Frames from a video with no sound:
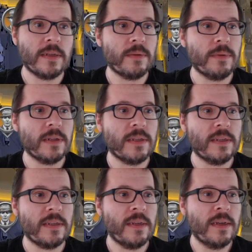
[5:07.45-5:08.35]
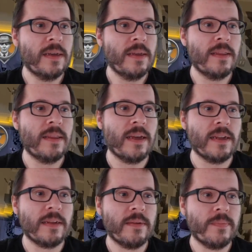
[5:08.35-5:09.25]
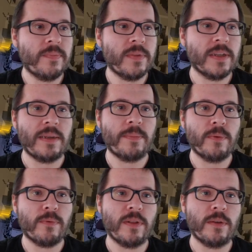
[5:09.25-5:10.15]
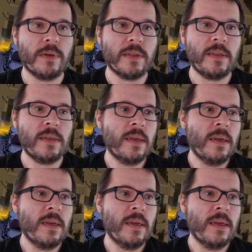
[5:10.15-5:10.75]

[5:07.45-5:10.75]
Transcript: And we can see that example really quickly.